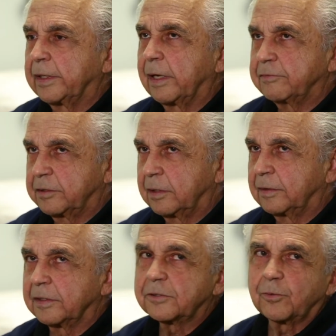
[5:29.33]
and I've
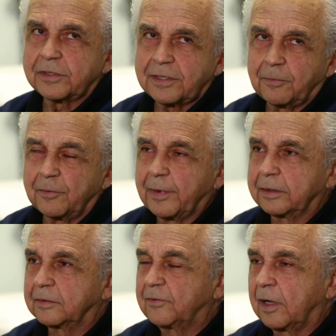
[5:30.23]
shared this with some of
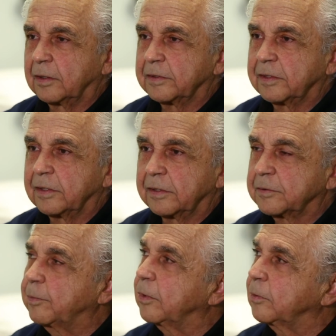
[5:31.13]
my
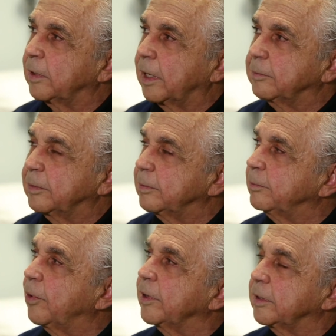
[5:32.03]
volunteers when I
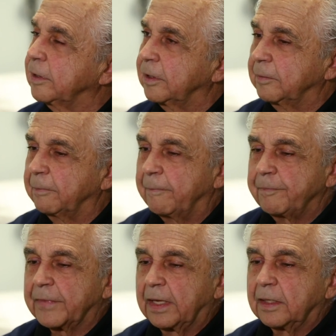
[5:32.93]
pointed him.
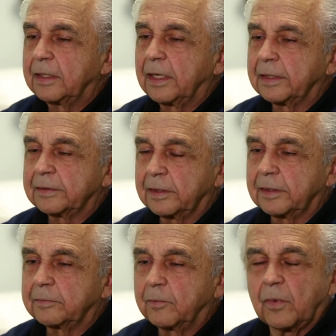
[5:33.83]
I
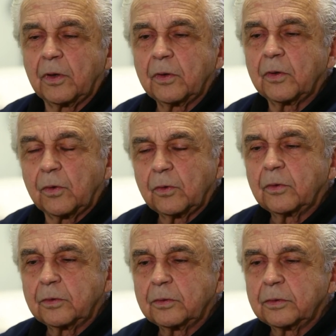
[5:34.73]
say,
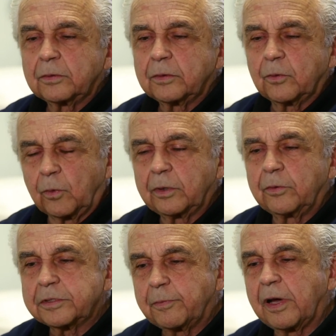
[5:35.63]
we're
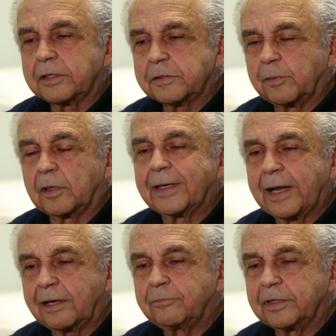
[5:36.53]
responsible and
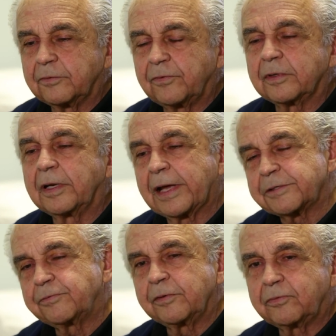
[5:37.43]
have been for the
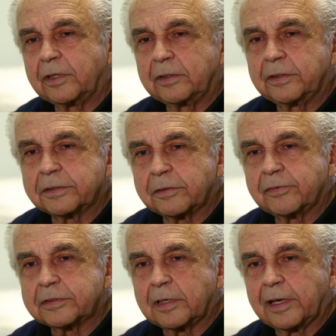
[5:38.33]
last 15 years of
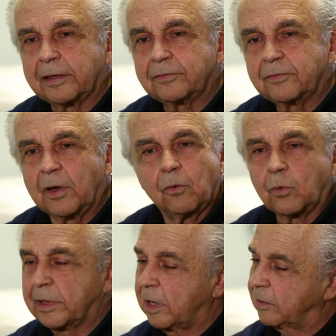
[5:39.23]
his life.
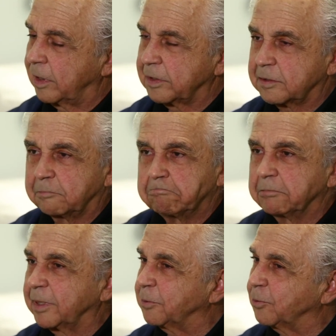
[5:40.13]
Without us,
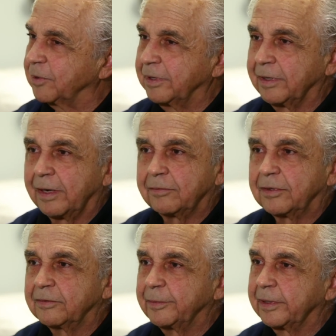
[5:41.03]
he would
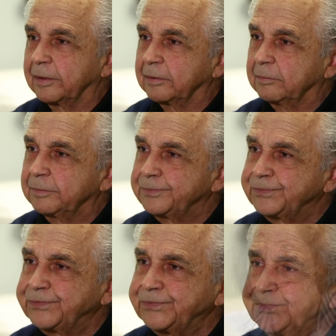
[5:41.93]
never have made
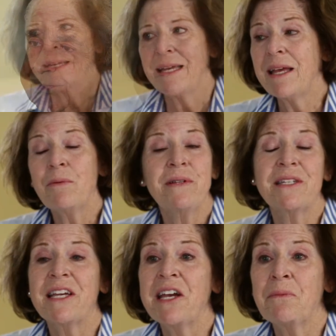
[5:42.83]
it. It would
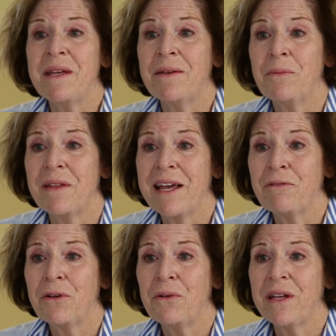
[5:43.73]
scare me
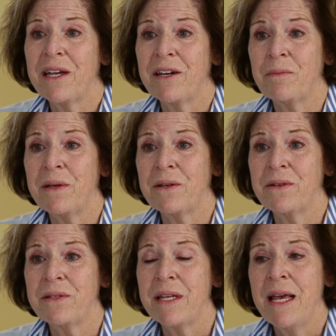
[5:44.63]
without Rotacare
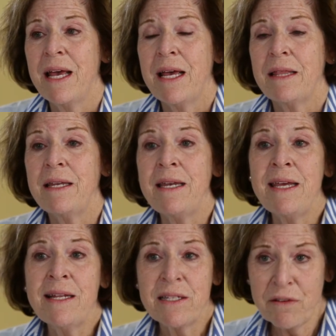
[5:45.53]
because the
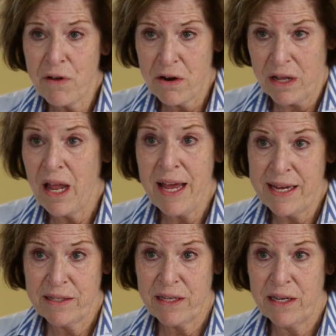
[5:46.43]
needs of our
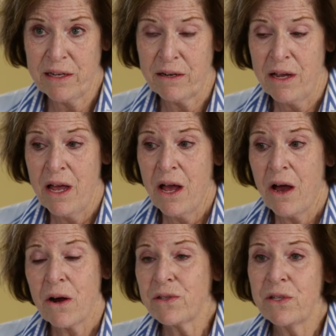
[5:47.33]
clients here
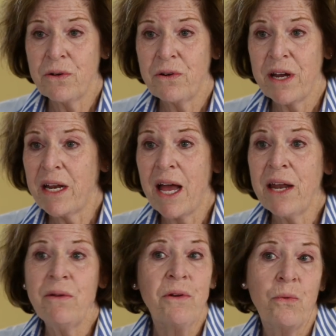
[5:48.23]
are so great.
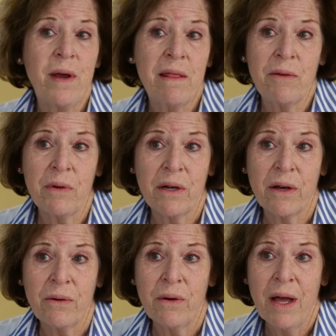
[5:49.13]
I don't know where they would
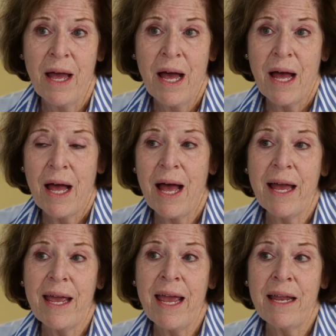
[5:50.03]
go.
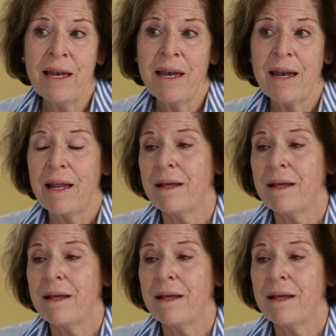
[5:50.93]
I, and